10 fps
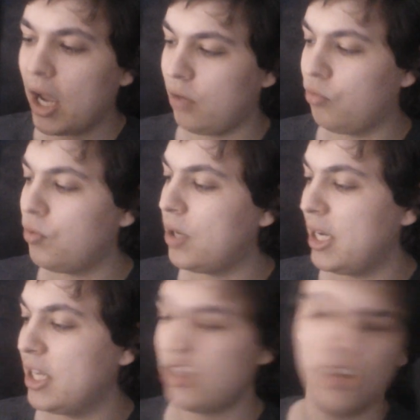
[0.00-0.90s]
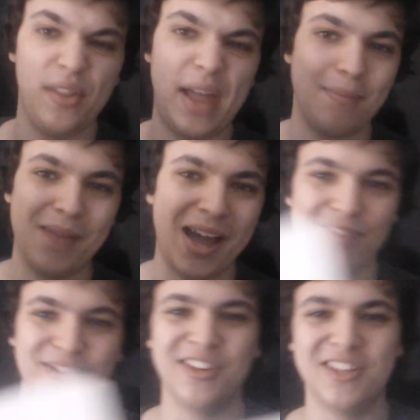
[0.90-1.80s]
and really it's not that
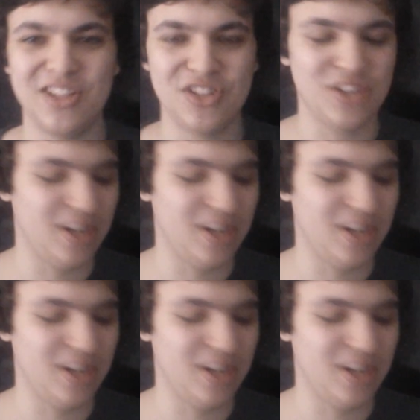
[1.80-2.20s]
bad of condition.